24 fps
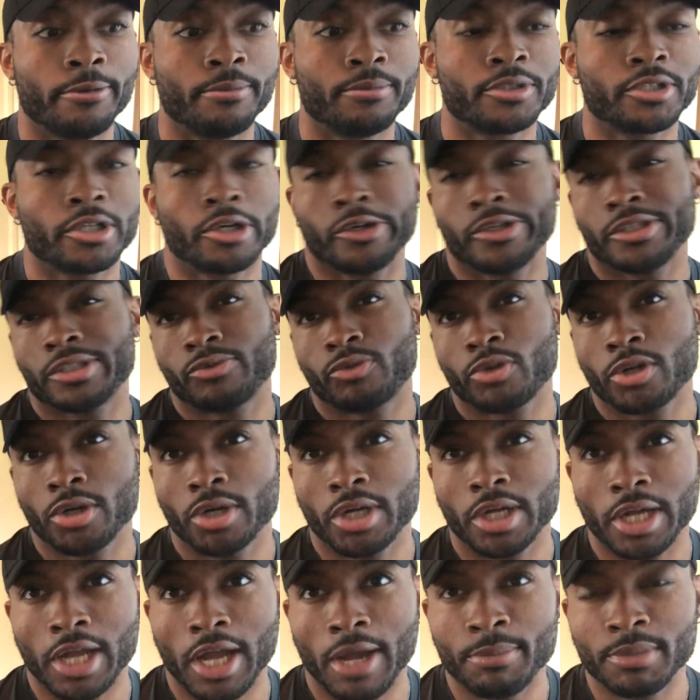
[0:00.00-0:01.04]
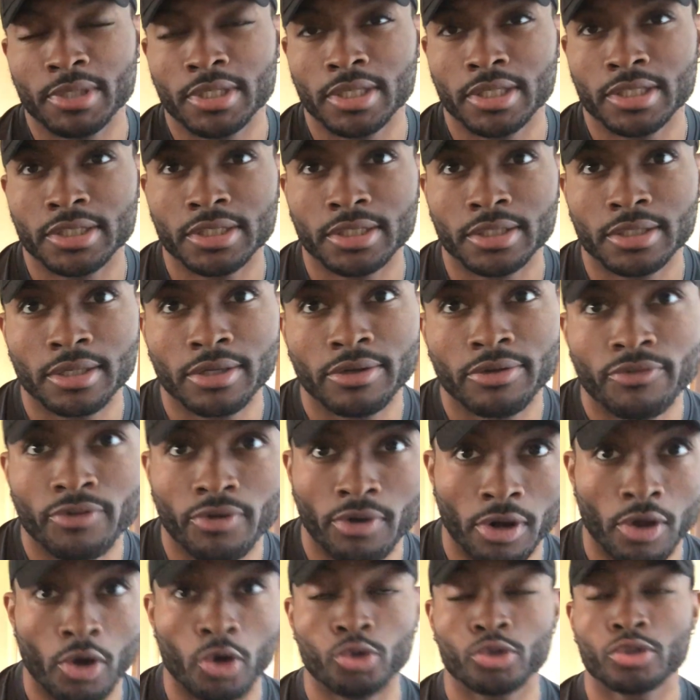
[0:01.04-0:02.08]
So it's a real good competition. For
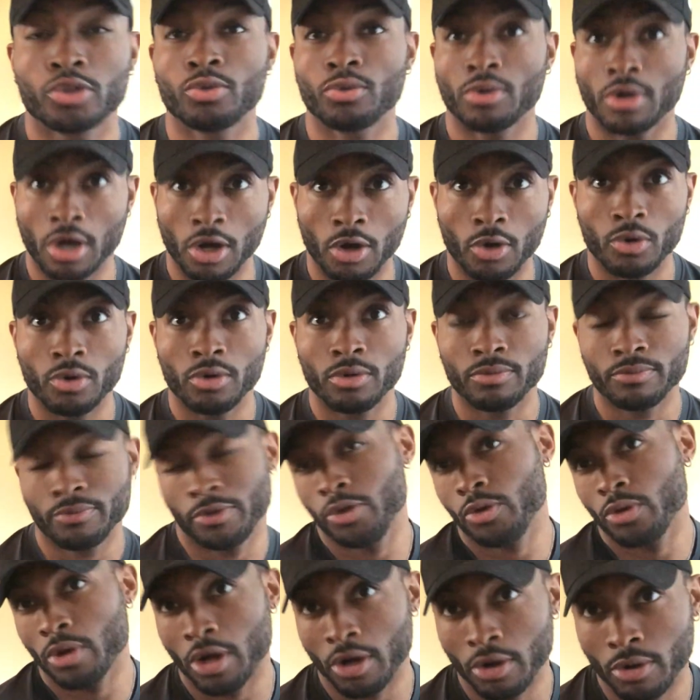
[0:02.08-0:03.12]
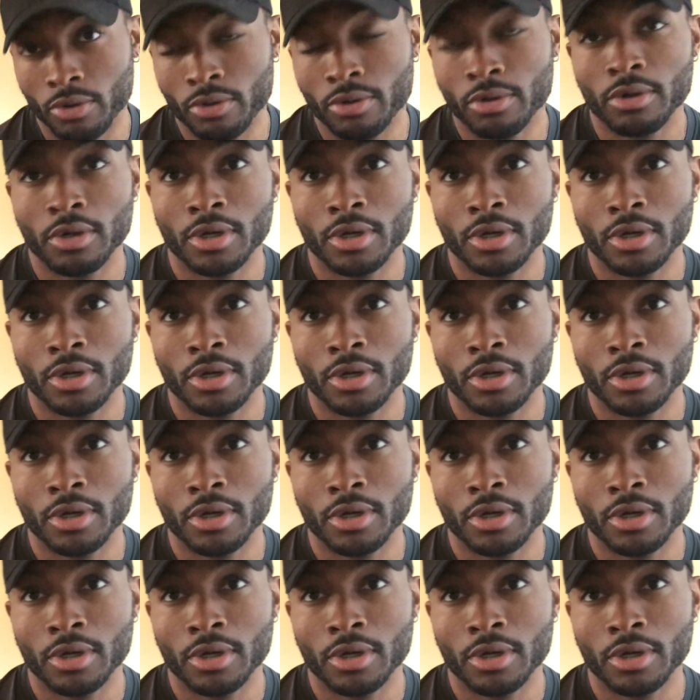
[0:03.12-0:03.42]
those who know, you know.